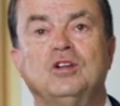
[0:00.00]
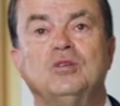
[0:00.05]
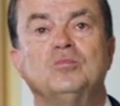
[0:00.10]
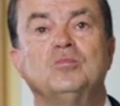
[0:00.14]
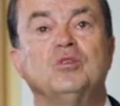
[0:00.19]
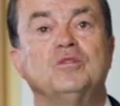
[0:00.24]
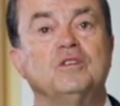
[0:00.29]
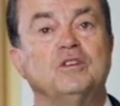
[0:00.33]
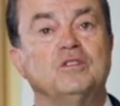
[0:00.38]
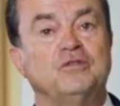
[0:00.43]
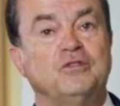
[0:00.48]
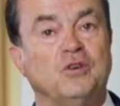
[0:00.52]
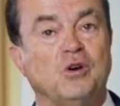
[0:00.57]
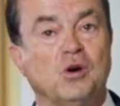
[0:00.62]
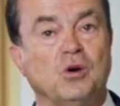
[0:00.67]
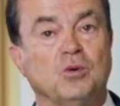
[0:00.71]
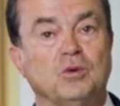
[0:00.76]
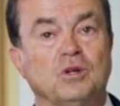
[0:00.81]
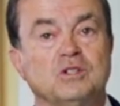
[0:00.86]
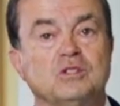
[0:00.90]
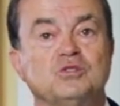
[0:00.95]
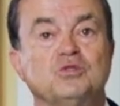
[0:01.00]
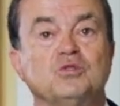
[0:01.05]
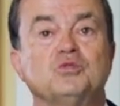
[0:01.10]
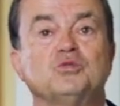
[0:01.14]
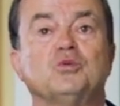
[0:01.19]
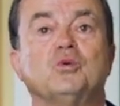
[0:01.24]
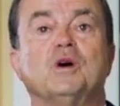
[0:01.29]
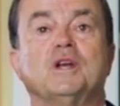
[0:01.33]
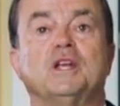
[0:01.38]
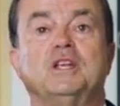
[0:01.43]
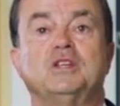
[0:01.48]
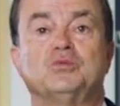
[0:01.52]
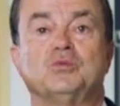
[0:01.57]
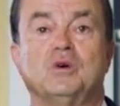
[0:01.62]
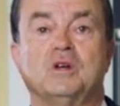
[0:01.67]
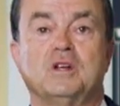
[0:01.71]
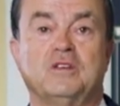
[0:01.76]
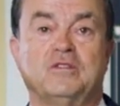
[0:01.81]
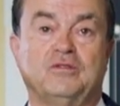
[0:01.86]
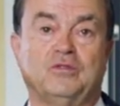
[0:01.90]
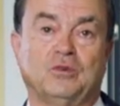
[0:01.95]
moving forward to twenty
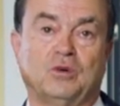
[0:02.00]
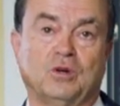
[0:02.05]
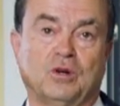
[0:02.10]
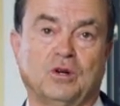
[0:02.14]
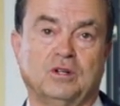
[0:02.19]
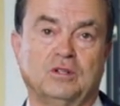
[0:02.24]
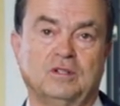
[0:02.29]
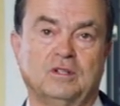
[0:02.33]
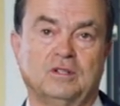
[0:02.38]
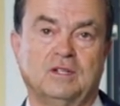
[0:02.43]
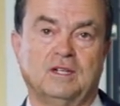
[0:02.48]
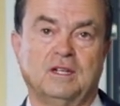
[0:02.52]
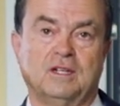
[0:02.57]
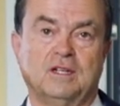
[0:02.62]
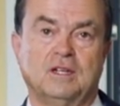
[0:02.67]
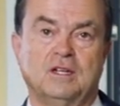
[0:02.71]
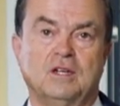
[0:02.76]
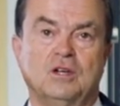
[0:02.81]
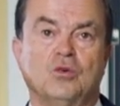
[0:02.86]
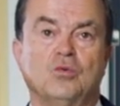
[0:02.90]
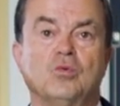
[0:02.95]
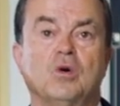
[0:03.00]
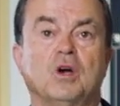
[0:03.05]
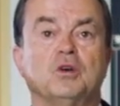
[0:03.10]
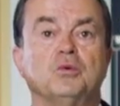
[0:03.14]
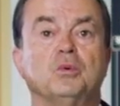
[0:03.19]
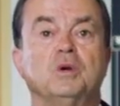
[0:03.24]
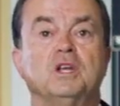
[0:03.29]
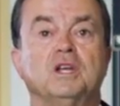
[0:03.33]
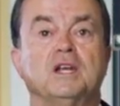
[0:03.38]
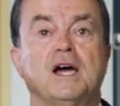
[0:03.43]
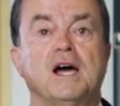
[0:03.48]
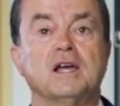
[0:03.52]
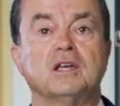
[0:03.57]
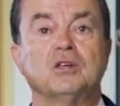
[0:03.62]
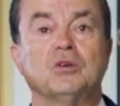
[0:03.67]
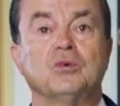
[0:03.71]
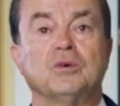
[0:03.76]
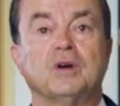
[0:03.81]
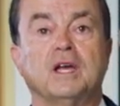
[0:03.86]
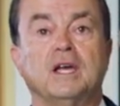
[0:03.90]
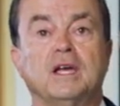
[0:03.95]
twenty-four, when we
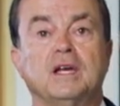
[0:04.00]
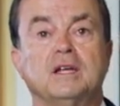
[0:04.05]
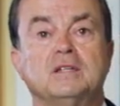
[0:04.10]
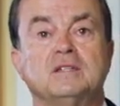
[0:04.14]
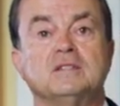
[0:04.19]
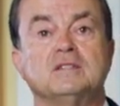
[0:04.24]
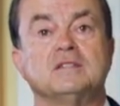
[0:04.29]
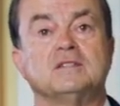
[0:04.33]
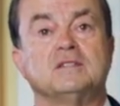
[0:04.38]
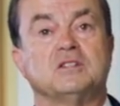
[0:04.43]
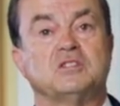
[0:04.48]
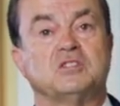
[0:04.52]
inaugurate the